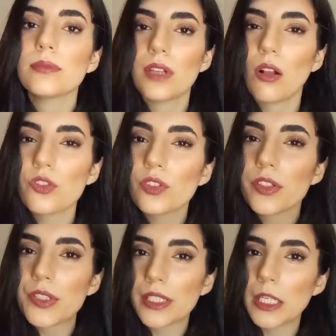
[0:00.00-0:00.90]
Also, there is
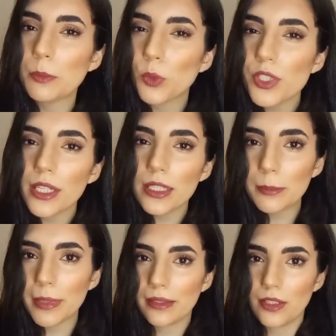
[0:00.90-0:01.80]
an important
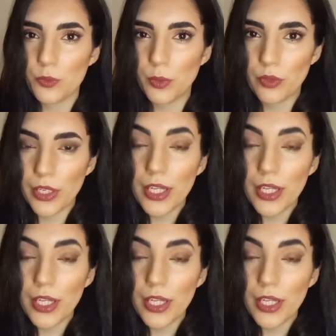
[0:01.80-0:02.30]
element in this movie,